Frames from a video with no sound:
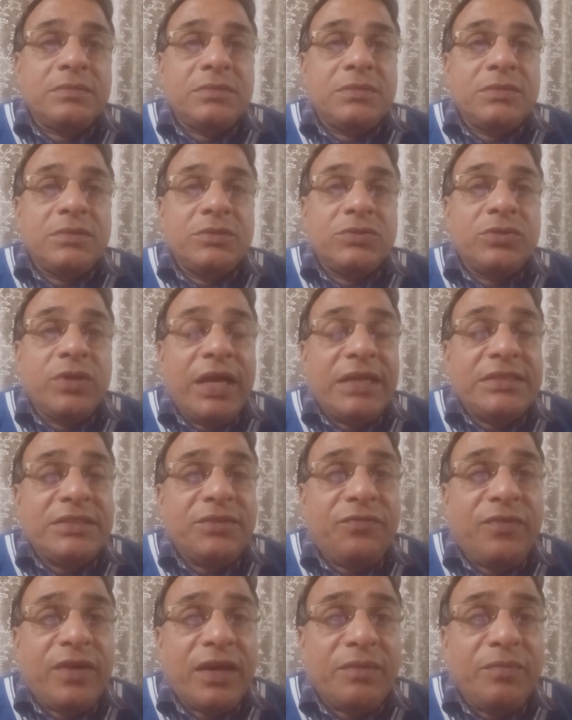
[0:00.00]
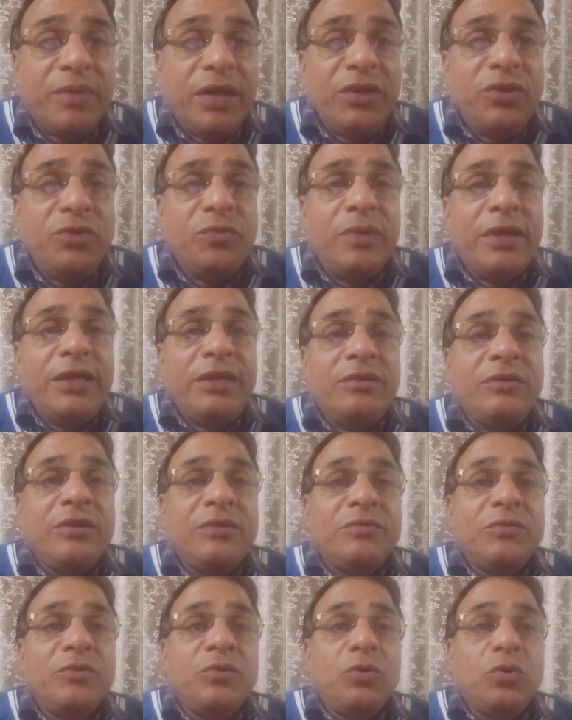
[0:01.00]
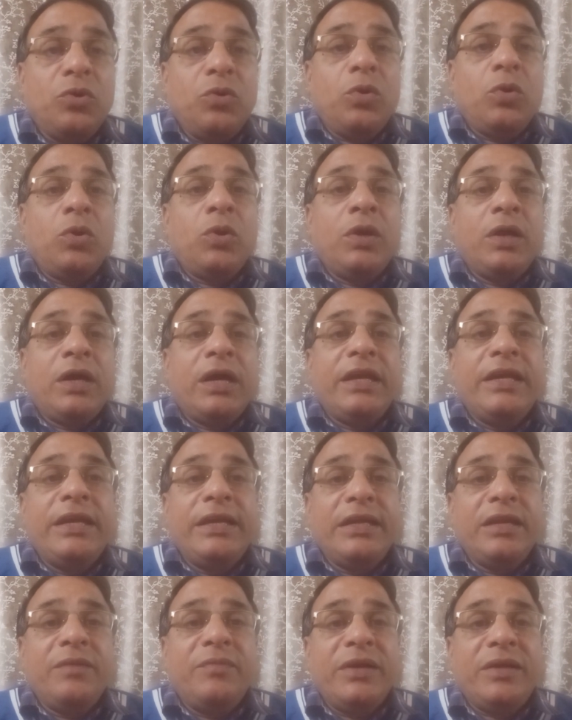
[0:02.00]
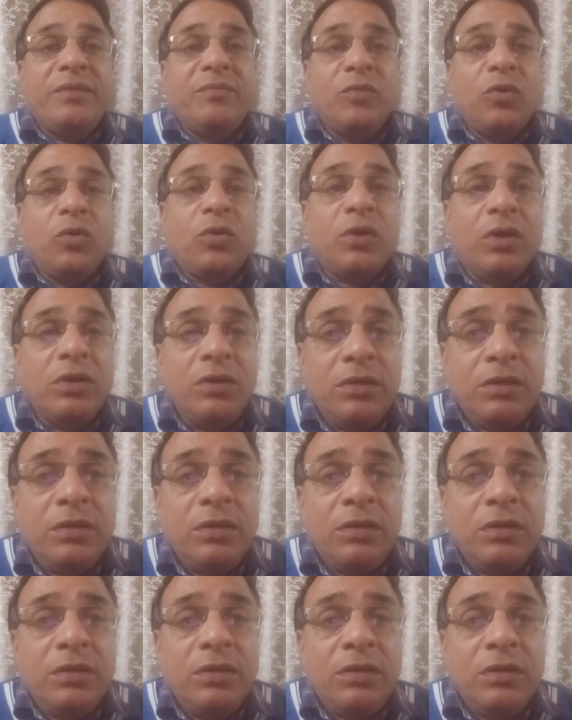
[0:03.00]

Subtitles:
So as a farmer, you might have to know a little bit more on